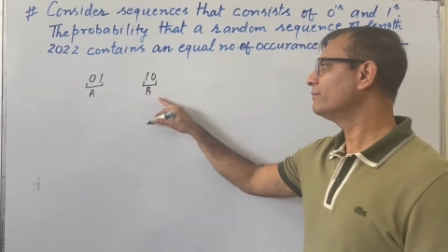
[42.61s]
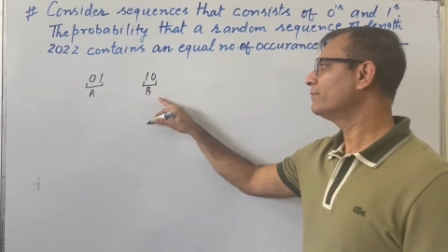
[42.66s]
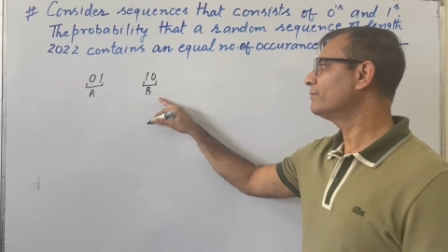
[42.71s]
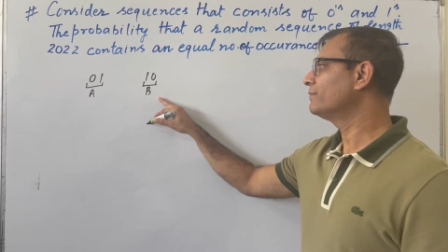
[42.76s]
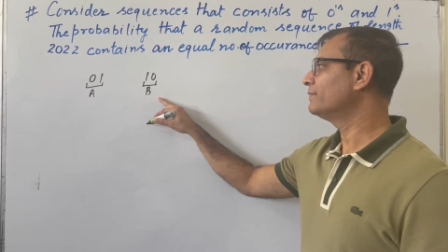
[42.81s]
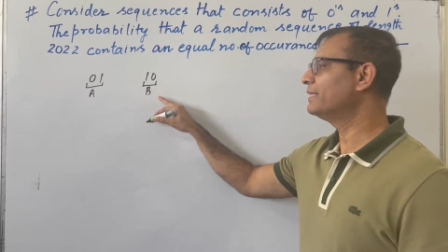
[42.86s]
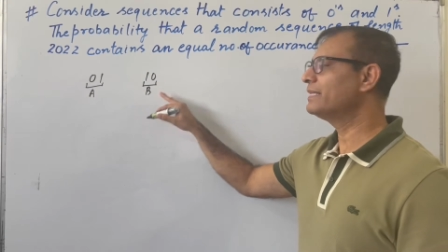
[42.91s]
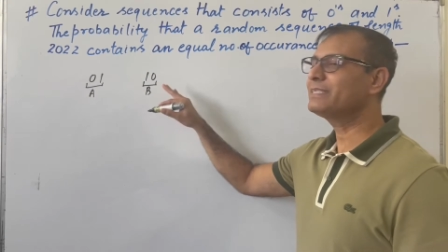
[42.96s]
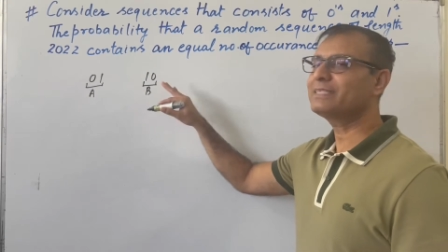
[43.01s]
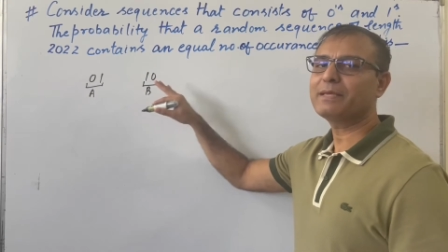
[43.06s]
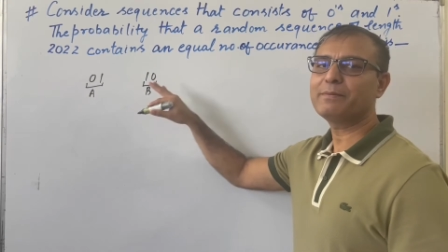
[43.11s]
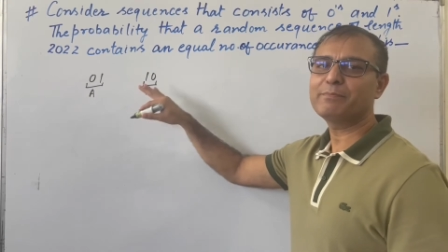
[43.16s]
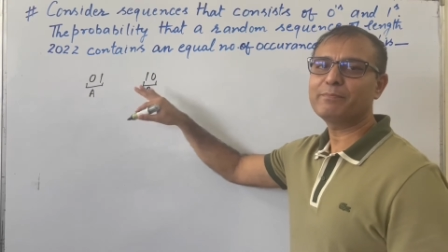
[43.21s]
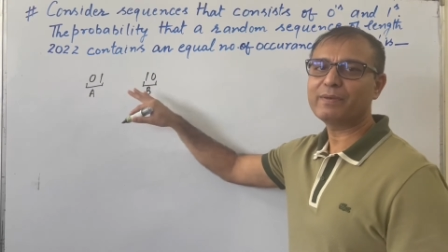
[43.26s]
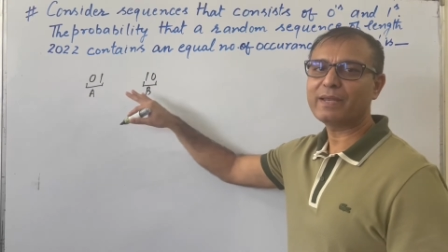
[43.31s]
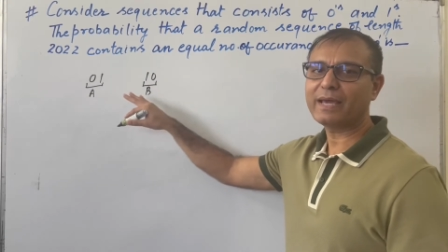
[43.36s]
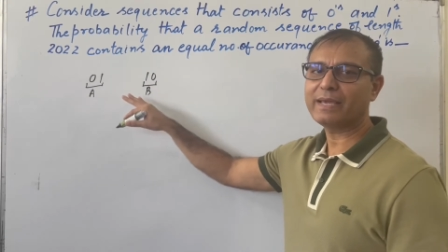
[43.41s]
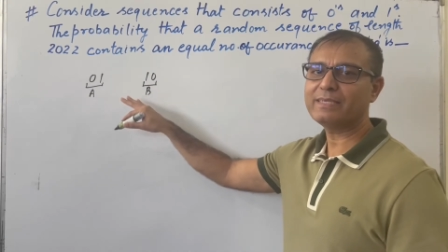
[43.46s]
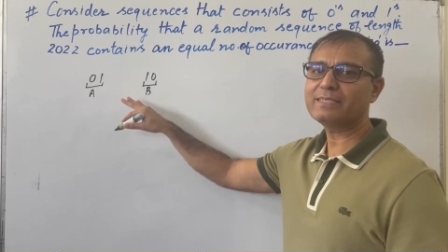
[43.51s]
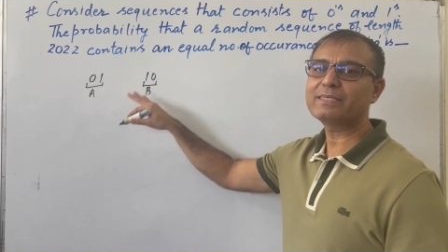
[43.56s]
this
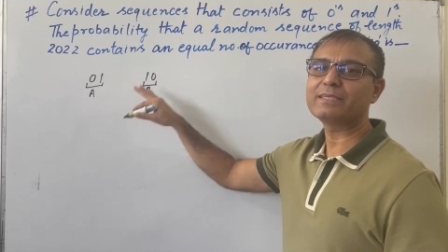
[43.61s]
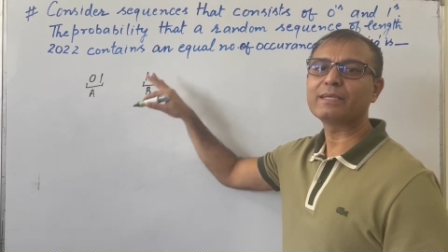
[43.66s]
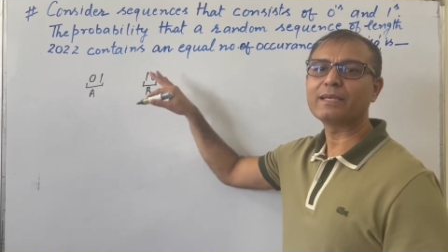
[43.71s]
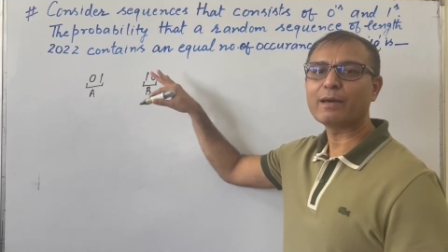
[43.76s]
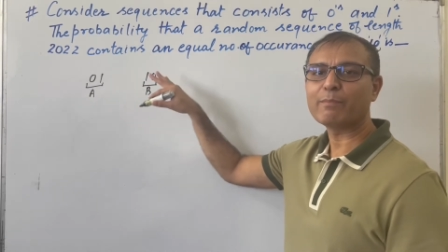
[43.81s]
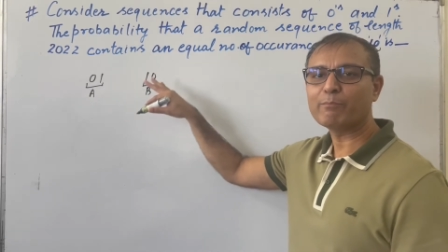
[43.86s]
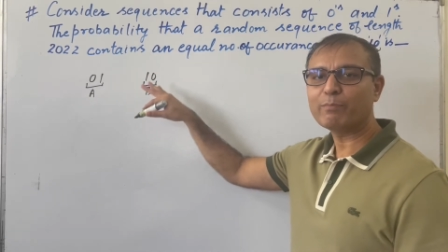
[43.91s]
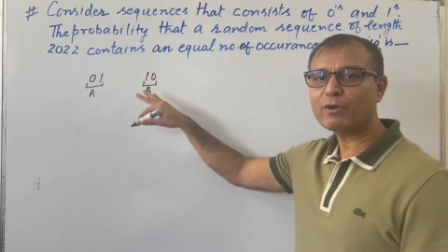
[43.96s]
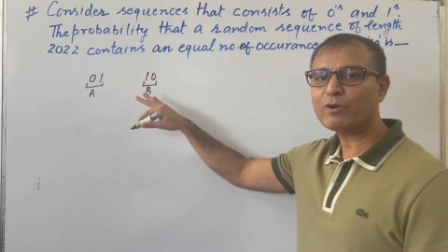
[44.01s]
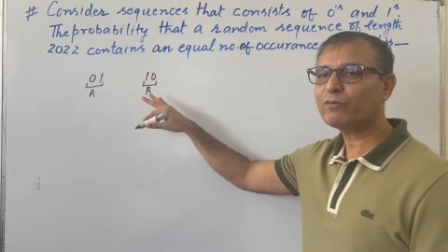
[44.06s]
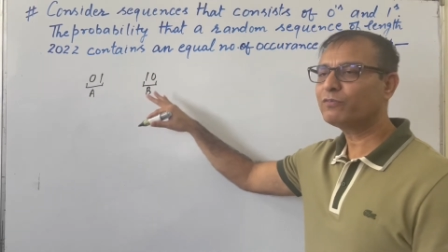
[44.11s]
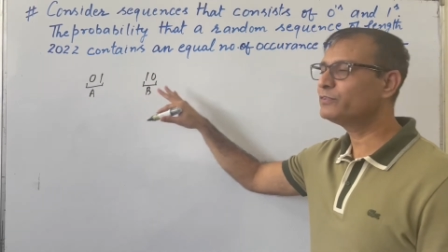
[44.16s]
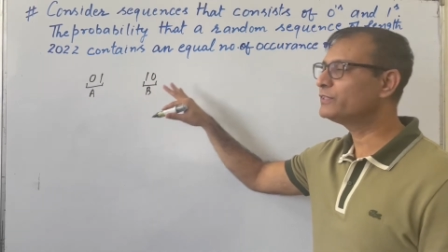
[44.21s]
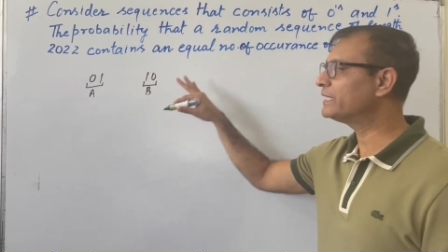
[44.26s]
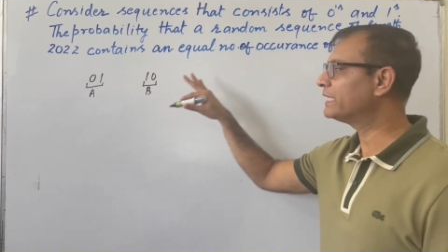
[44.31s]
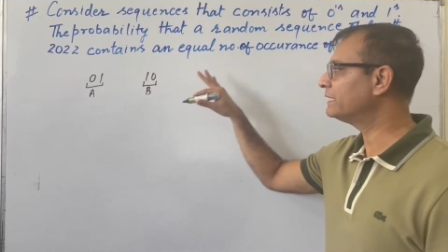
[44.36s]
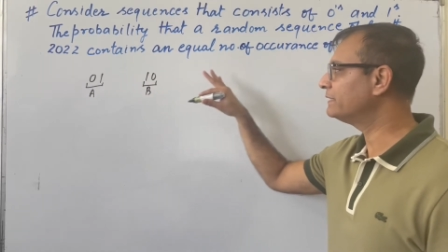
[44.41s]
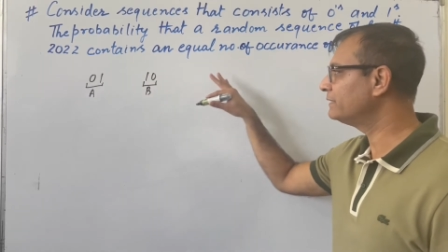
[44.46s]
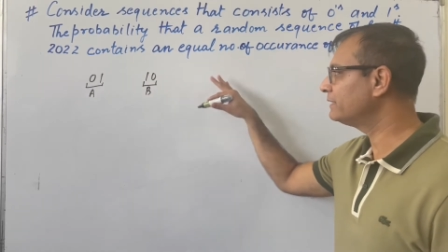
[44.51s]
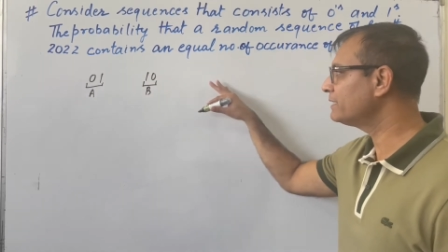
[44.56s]
implies number of
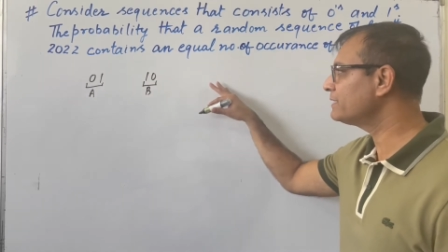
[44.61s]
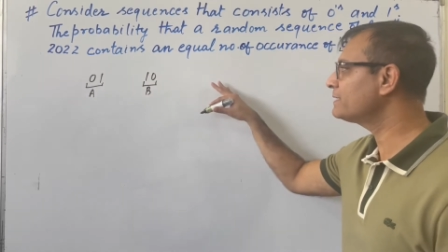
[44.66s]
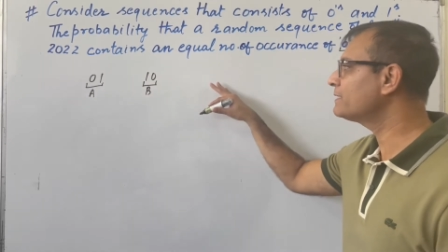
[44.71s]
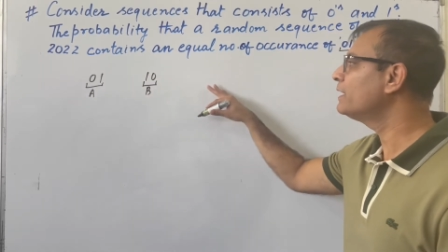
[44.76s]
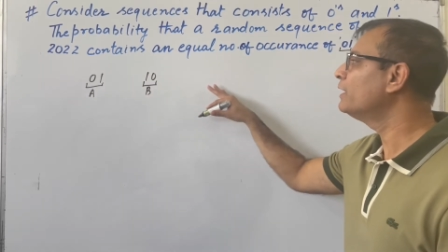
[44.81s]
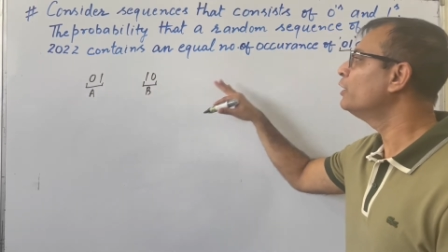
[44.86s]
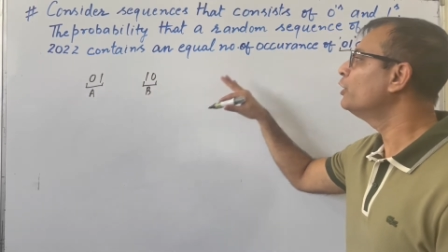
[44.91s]
changes